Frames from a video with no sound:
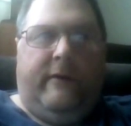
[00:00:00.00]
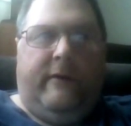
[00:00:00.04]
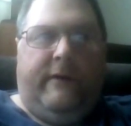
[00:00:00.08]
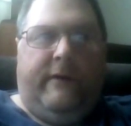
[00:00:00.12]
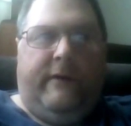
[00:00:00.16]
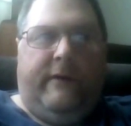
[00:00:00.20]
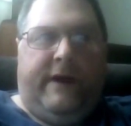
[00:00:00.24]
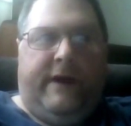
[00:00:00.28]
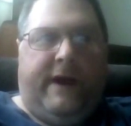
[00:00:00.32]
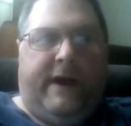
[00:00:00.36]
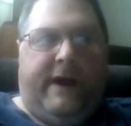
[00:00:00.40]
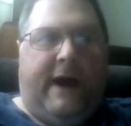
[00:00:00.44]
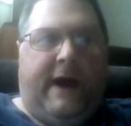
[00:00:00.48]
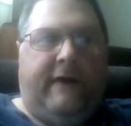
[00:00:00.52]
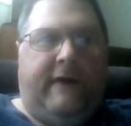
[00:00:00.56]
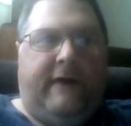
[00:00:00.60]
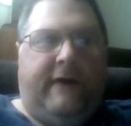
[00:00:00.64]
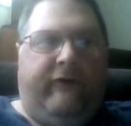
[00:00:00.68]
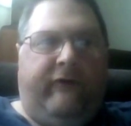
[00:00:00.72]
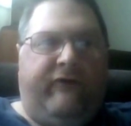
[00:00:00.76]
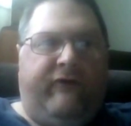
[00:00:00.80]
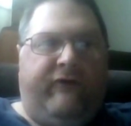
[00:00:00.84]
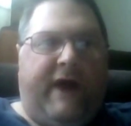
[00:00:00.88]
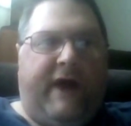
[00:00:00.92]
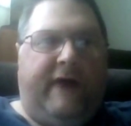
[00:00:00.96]
the United
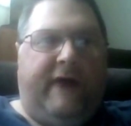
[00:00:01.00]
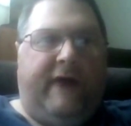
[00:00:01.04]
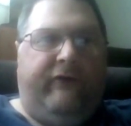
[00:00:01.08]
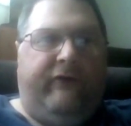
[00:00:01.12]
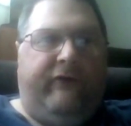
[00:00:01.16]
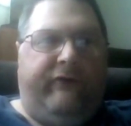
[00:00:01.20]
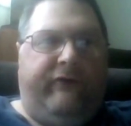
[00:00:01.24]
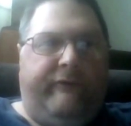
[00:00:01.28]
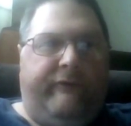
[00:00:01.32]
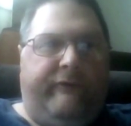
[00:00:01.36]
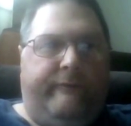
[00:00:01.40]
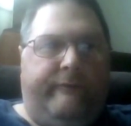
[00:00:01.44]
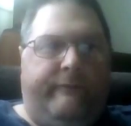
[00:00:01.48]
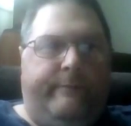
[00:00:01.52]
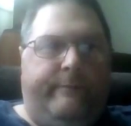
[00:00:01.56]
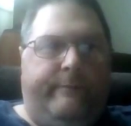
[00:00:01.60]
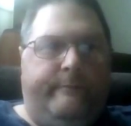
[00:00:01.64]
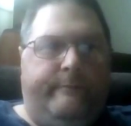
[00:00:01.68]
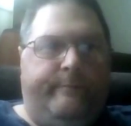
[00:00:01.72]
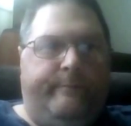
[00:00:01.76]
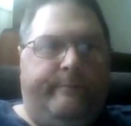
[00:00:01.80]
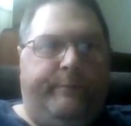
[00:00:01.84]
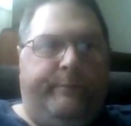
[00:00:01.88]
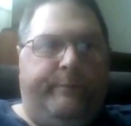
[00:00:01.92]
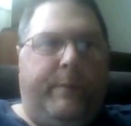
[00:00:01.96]
States
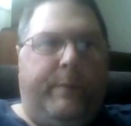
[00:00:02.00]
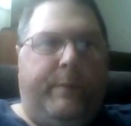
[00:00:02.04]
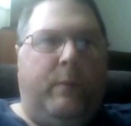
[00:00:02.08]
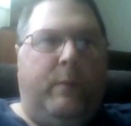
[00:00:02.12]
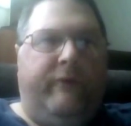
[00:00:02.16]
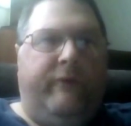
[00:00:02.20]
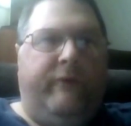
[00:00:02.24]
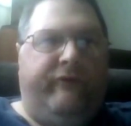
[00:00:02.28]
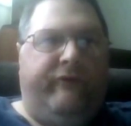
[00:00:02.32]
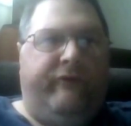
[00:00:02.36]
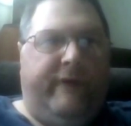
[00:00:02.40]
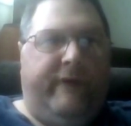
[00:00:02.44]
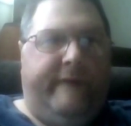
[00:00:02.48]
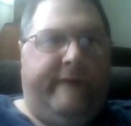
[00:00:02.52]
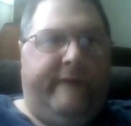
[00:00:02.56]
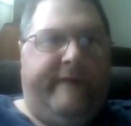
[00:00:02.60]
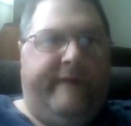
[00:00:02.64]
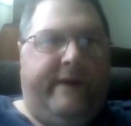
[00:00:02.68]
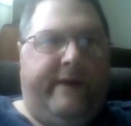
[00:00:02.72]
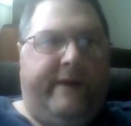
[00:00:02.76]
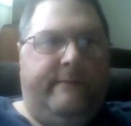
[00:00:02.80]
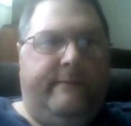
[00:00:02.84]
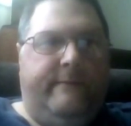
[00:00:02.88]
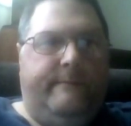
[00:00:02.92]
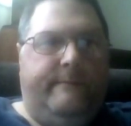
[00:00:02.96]
was leaving